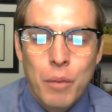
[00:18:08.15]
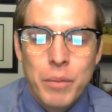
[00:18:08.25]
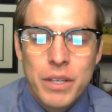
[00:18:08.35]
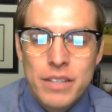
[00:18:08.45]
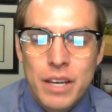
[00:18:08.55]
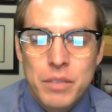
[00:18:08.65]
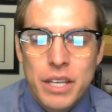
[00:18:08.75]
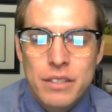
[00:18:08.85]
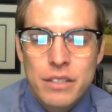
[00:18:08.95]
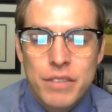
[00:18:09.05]
In Sam's
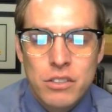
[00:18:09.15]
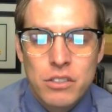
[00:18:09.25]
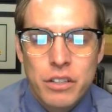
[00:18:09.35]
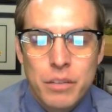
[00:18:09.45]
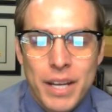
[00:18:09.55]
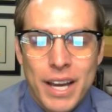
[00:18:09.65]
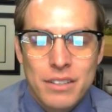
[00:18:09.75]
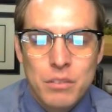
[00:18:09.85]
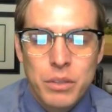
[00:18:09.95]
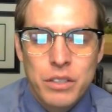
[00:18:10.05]
case, the defense attorney may ask
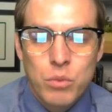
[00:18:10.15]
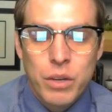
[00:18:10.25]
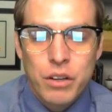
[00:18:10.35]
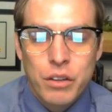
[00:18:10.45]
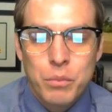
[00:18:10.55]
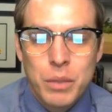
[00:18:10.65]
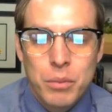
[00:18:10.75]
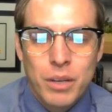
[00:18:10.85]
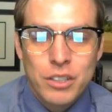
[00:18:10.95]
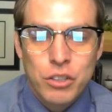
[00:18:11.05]
the police whether other
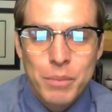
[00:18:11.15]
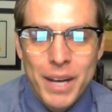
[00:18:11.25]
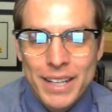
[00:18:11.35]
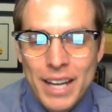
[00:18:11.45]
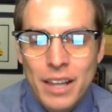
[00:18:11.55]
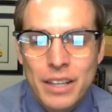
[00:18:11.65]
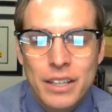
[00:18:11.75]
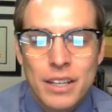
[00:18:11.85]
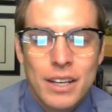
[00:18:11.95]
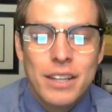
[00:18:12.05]
people entered the back alley.